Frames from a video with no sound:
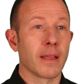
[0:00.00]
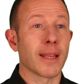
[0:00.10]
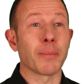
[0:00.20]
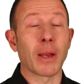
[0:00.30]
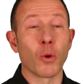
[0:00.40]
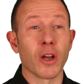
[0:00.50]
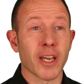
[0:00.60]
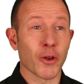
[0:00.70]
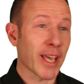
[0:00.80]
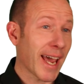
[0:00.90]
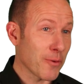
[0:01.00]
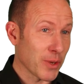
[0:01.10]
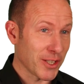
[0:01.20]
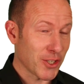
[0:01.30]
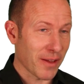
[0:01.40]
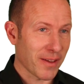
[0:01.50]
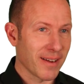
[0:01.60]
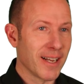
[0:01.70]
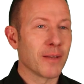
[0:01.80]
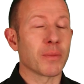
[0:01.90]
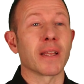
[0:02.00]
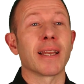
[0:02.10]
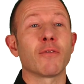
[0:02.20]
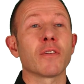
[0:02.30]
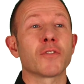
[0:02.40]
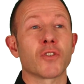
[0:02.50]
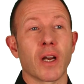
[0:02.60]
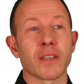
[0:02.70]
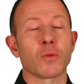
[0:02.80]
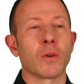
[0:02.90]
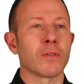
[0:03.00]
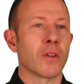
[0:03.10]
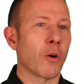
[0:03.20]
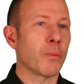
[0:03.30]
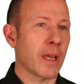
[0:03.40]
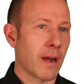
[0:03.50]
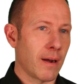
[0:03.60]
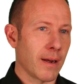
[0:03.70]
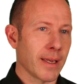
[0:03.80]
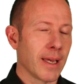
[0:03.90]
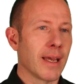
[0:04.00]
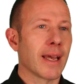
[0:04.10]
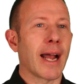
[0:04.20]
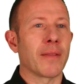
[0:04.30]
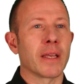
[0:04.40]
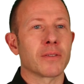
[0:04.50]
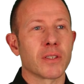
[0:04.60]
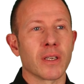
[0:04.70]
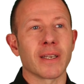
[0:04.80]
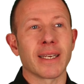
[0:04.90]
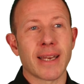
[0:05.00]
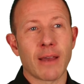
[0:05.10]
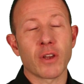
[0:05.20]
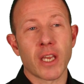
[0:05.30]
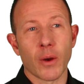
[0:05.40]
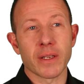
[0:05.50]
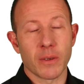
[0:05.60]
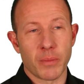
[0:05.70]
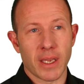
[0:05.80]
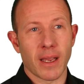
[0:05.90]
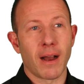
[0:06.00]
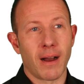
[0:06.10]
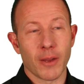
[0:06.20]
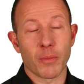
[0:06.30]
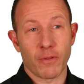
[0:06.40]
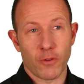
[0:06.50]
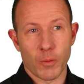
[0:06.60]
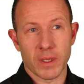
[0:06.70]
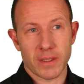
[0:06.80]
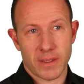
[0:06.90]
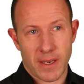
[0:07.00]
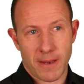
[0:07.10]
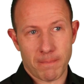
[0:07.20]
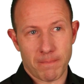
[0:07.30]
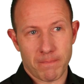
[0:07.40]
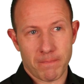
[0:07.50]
They may work okay with each other, but the level of trust will not be high, and they're certainly never going to be a high-performance team.